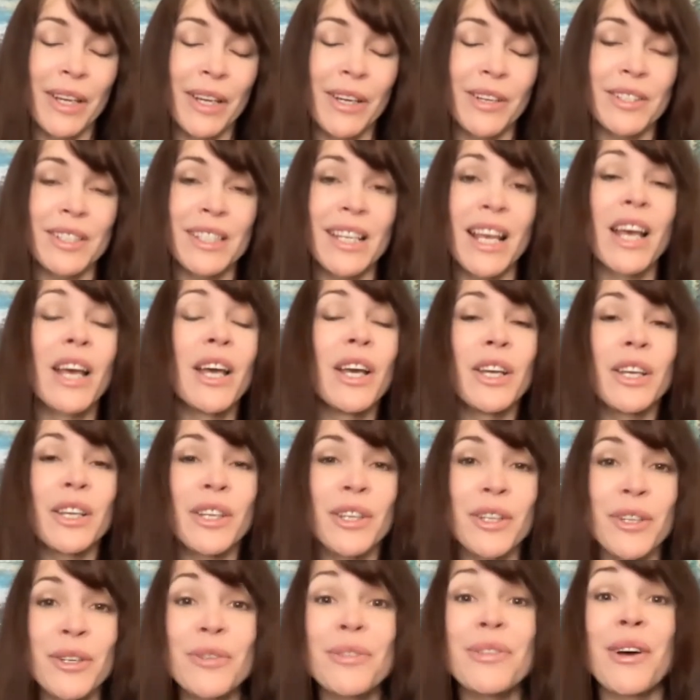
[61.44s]
because
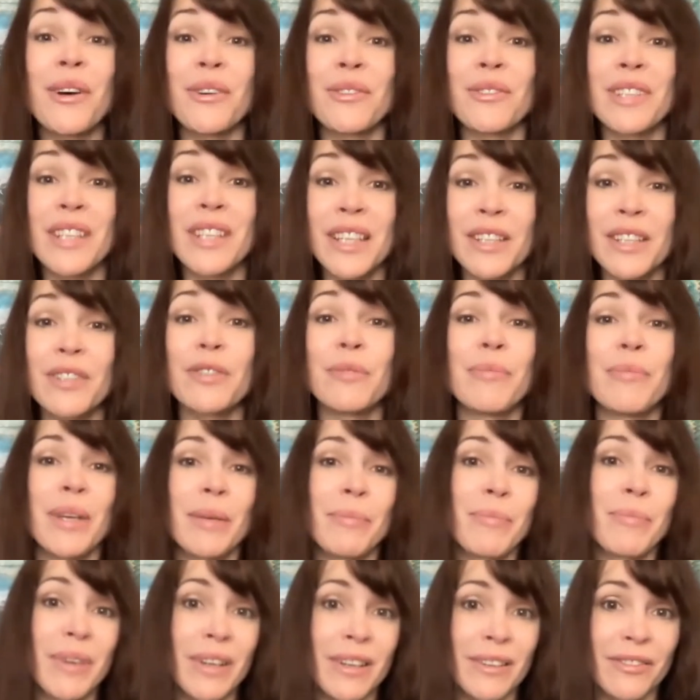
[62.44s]
you don't need to be
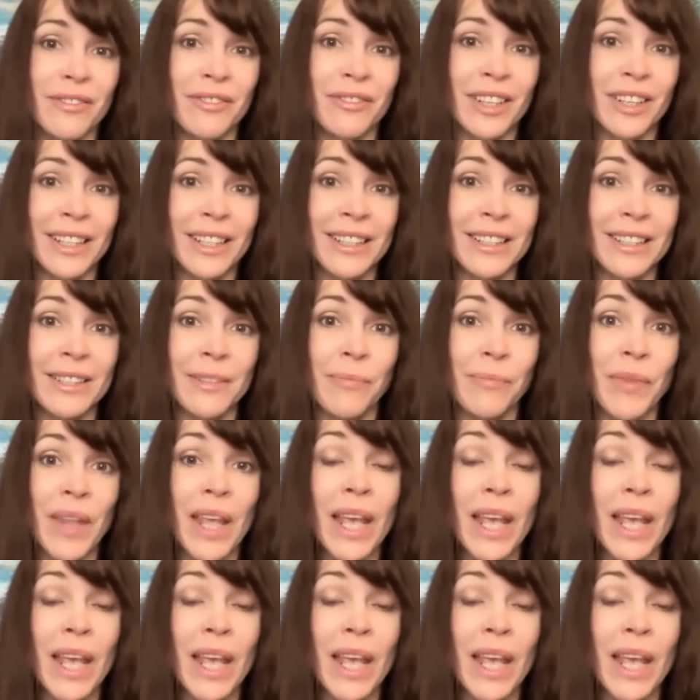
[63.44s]
perfect.